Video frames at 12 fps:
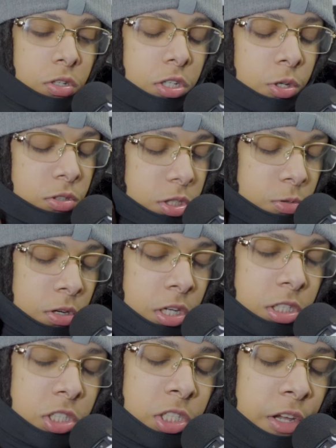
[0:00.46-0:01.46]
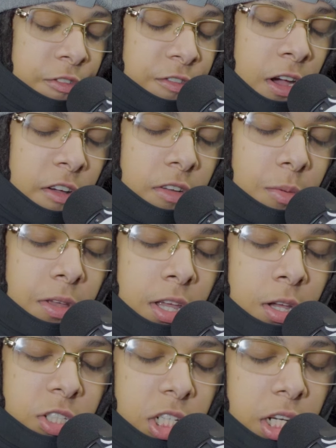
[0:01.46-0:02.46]
Yo, it's the words Jay5ive, and I'm
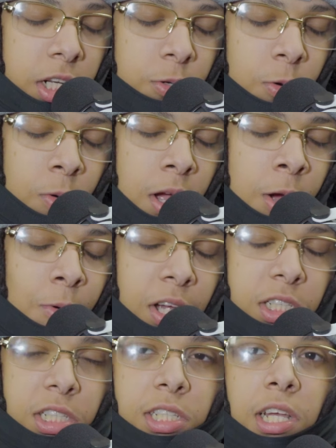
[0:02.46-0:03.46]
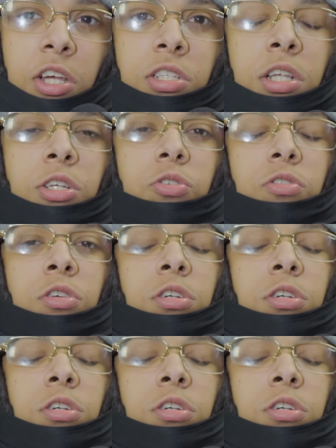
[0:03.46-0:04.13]
here checking in with what NYC sounds like.